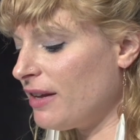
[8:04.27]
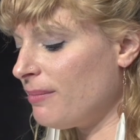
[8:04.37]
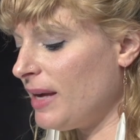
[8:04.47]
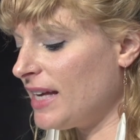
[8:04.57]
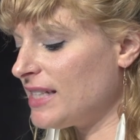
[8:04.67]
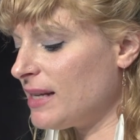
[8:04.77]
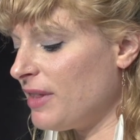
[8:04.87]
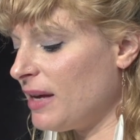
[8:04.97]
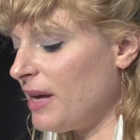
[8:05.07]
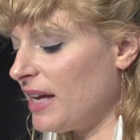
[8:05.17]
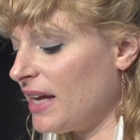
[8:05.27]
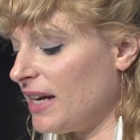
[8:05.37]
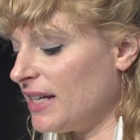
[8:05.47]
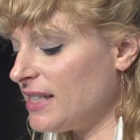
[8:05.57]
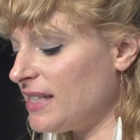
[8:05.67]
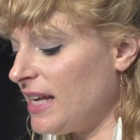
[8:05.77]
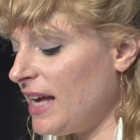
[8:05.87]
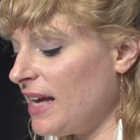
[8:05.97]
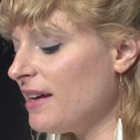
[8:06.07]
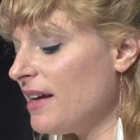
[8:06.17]
of me, something man cannot
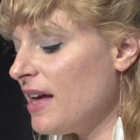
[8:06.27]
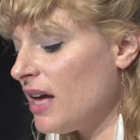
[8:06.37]
see.